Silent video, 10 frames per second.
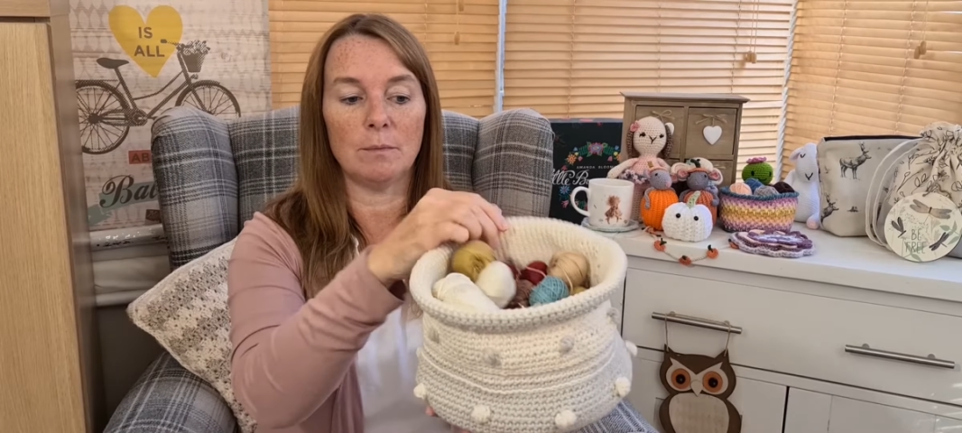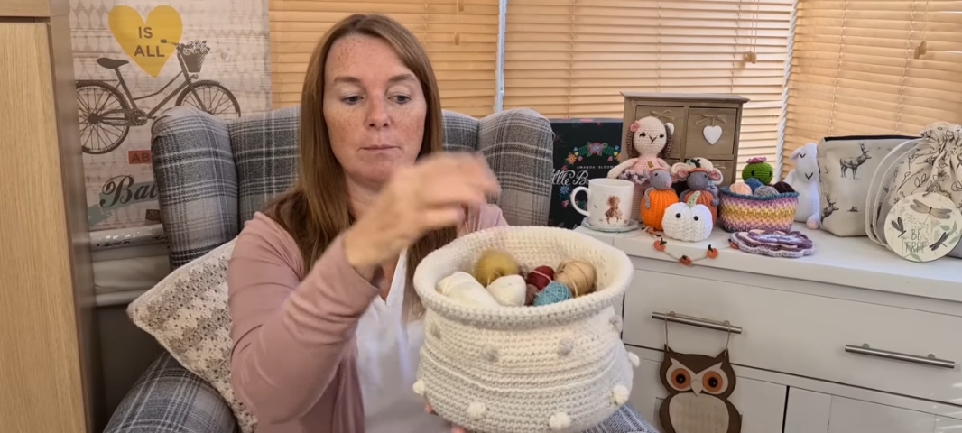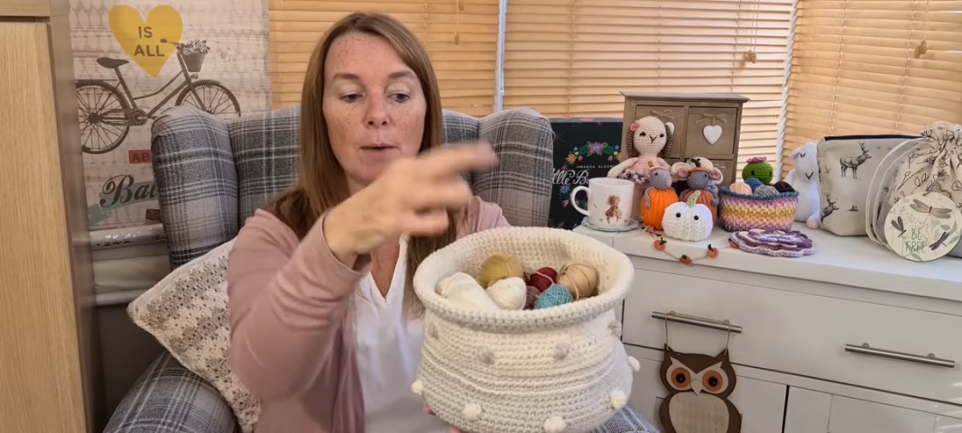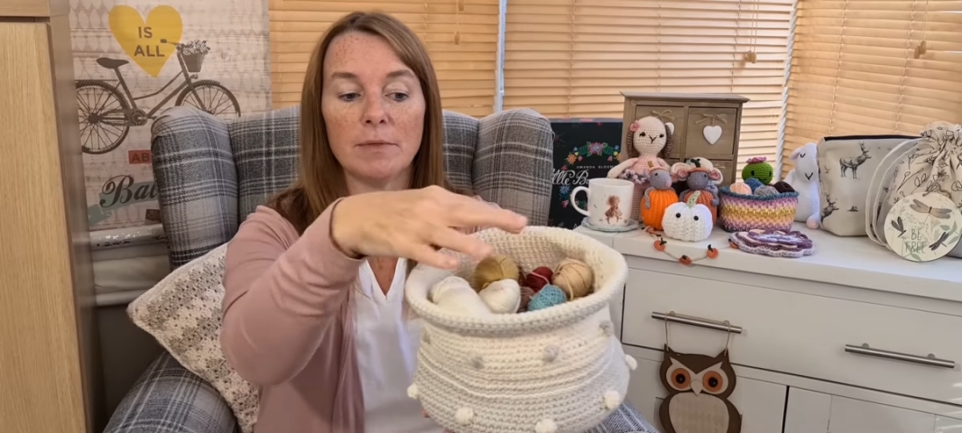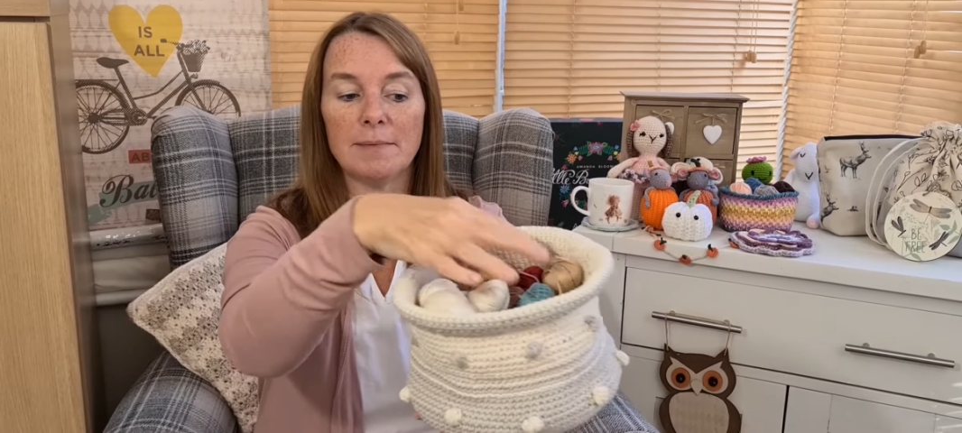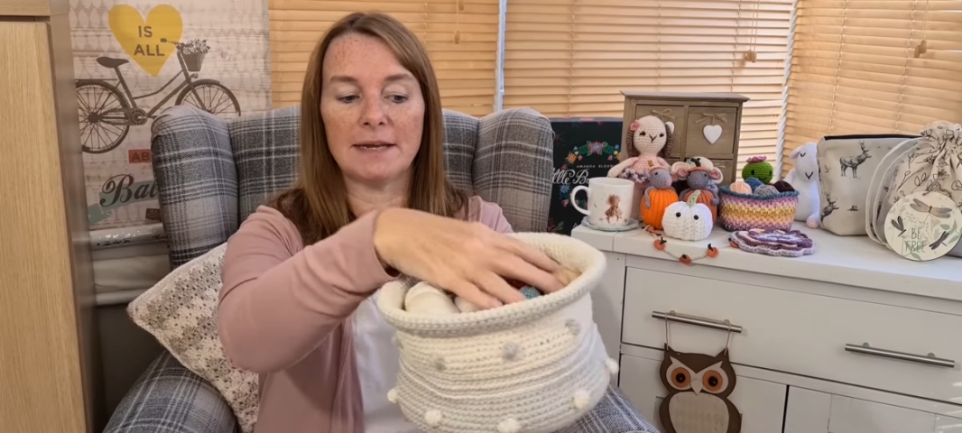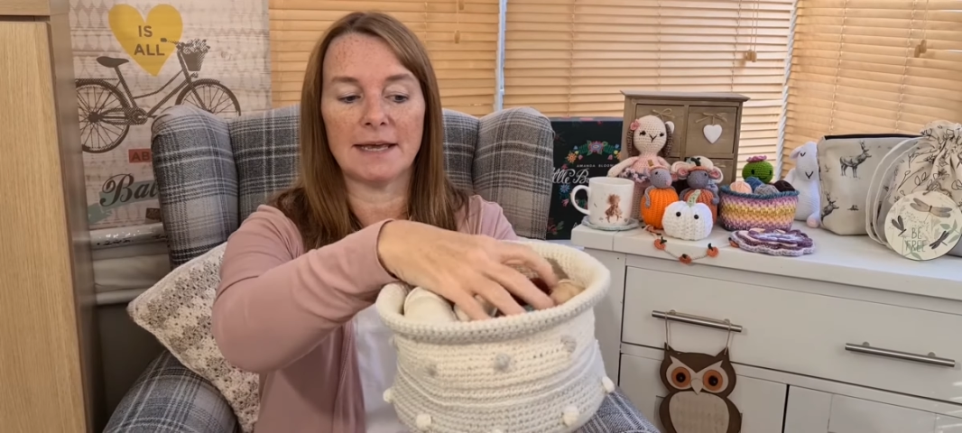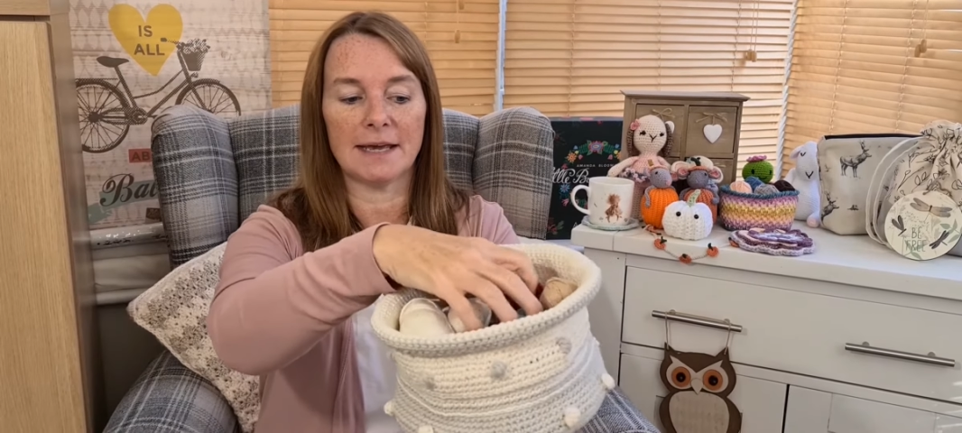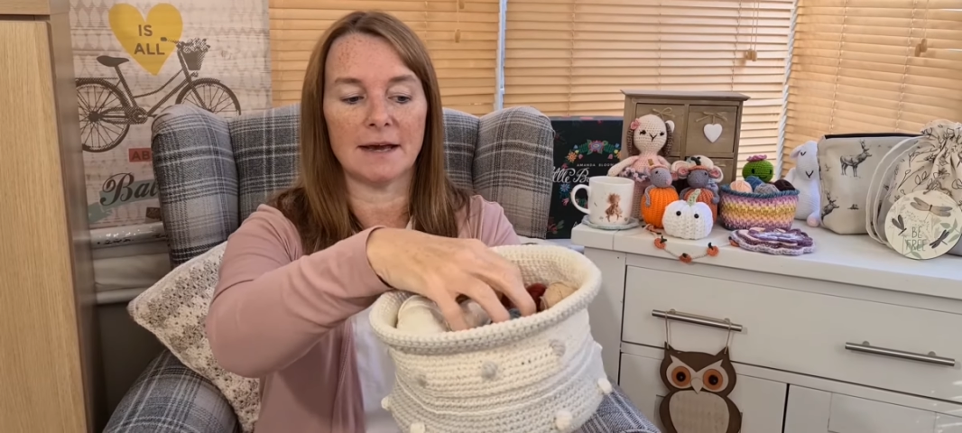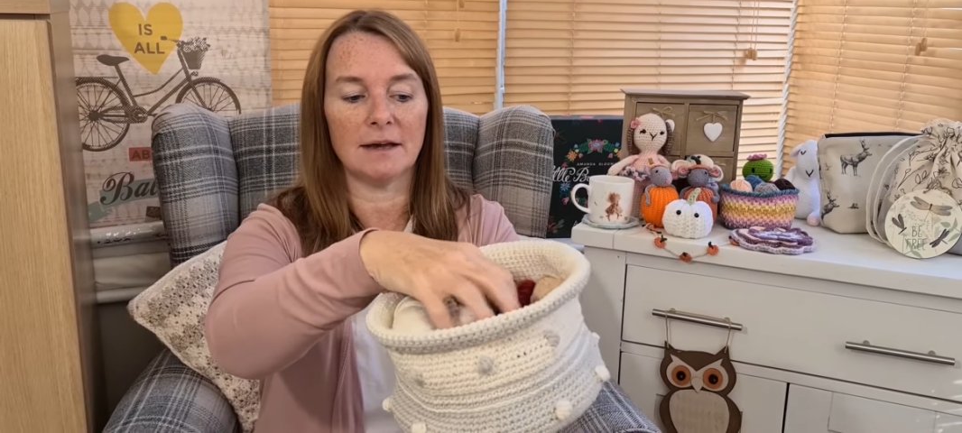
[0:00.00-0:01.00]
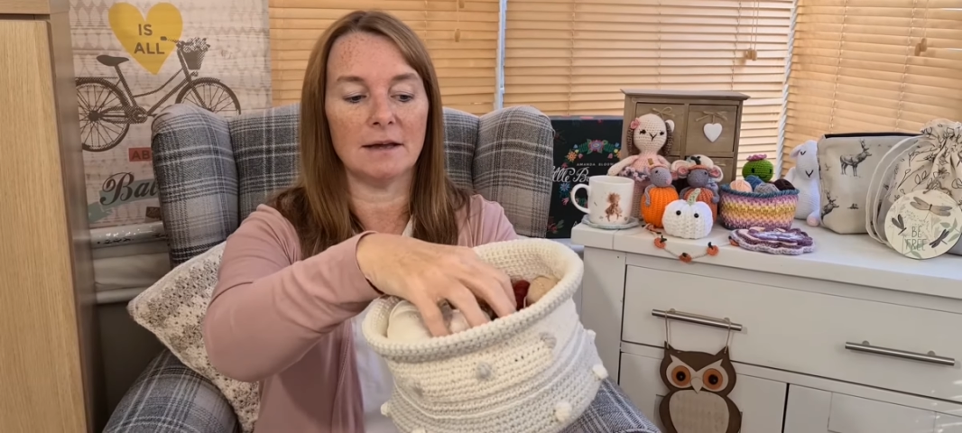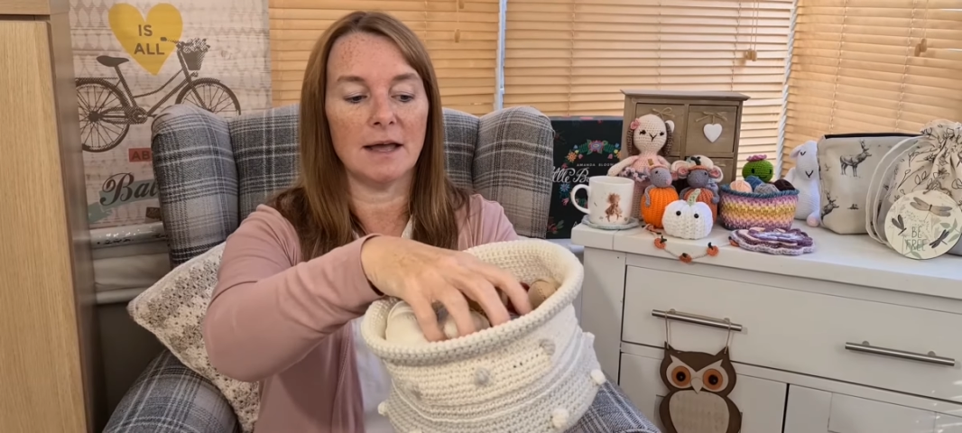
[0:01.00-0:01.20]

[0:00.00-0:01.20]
pop them in here,